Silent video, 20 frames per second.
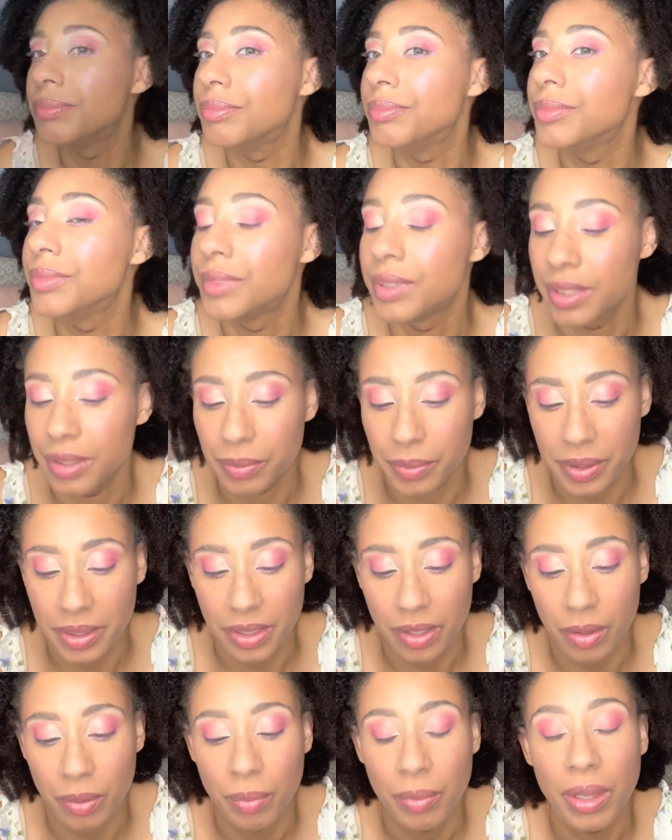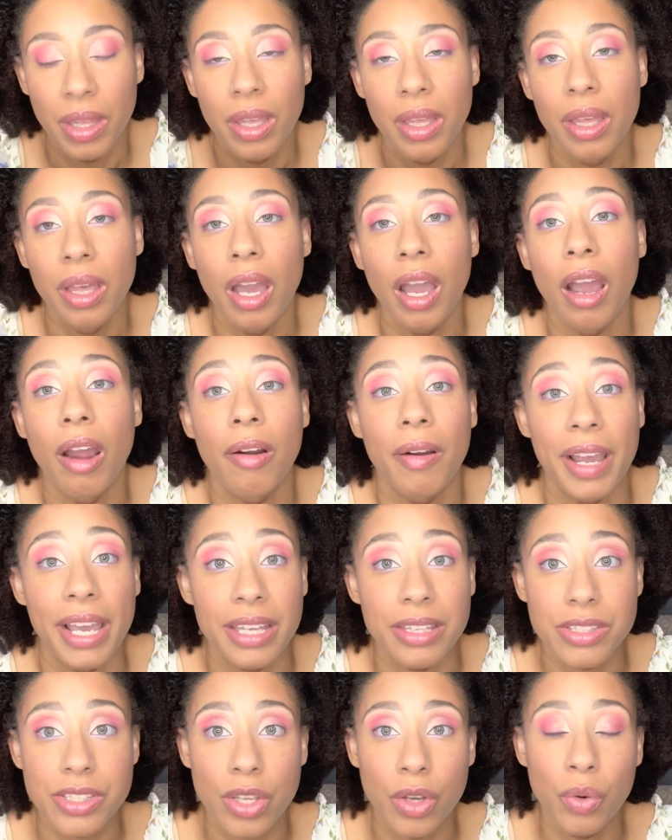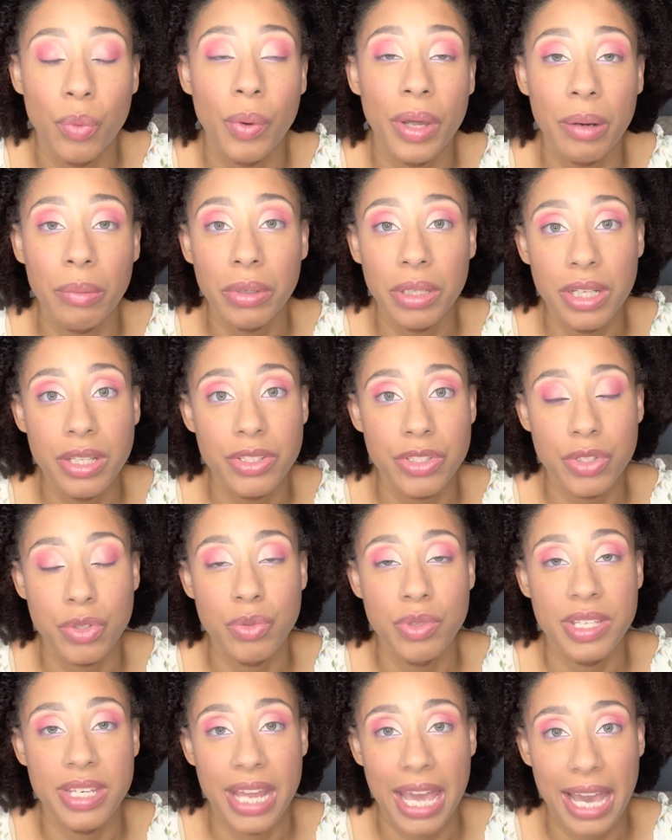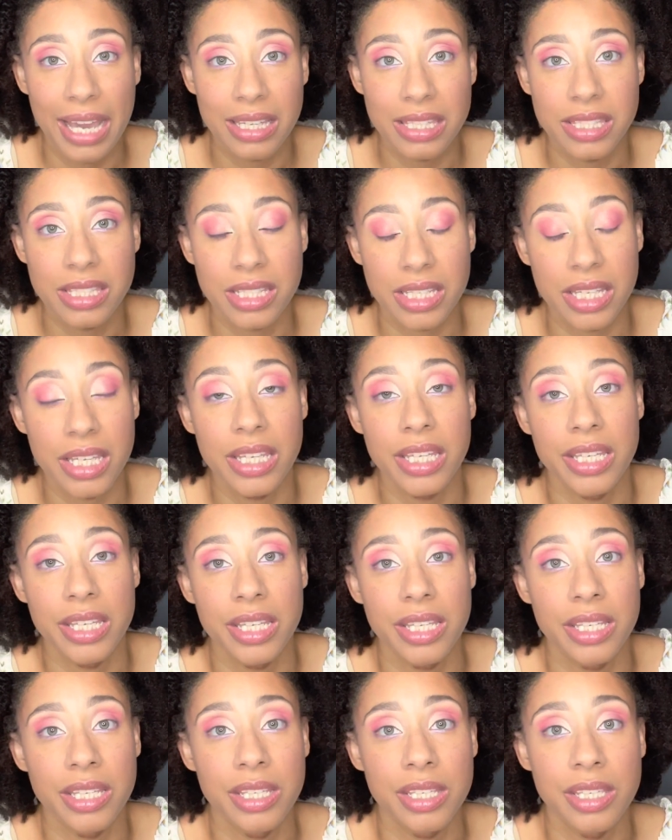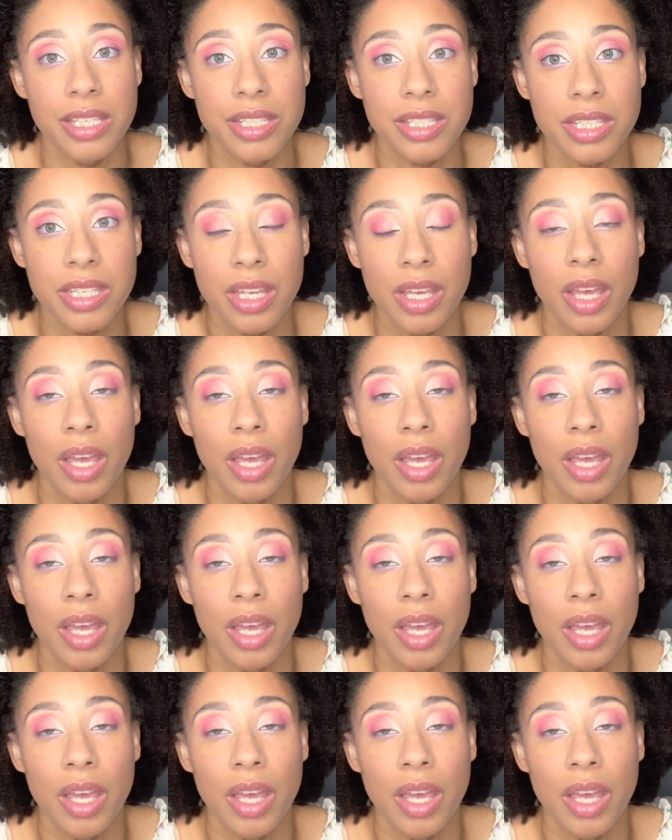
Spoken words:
Here we go. All right, so what I'm gonna do next is